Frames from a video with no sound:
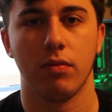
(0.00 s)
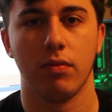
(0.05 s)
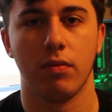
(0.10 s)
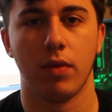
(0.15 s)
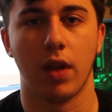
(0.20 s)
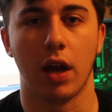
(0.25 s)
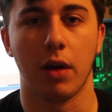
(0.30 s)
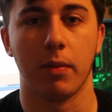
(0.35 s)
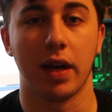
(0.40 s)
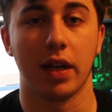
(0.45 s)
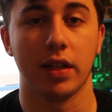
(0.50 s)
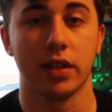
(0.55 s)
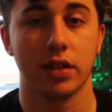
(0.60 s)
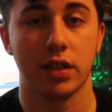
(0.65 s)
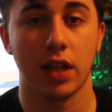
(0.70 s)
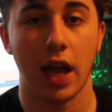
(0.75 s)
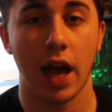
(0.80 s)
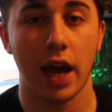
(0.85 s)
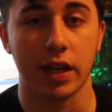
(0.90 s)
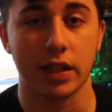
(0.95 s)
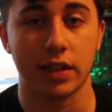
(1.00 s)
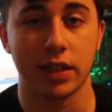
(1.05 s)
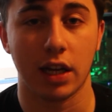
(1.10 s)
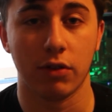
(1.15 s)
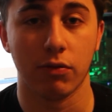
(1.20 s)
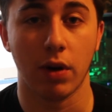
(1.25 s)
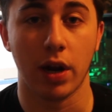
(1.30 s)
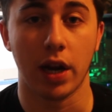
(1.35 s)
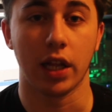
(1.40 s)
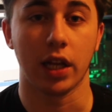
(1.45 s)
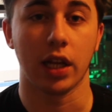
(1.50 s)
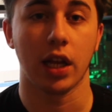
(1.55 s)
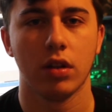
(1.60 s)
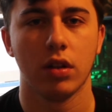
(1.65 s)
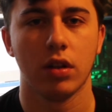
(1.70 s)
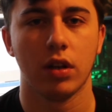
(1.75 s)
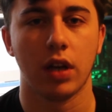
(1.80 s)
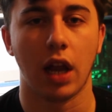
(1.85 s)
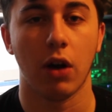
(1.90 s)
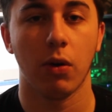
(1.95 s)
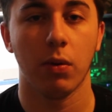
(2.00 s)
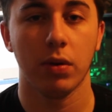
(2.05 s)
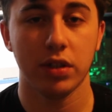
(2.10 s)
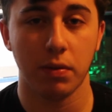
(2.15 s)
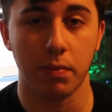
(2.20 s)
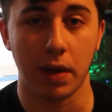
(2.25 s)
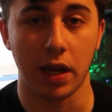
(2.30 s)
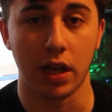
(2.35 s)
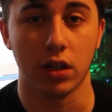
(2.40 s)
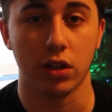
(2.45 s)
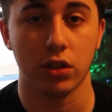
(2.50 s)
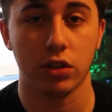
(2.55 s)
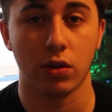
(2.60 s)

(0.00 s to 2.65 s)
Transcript: Now, my out of 10 rating. Now, it was a beta,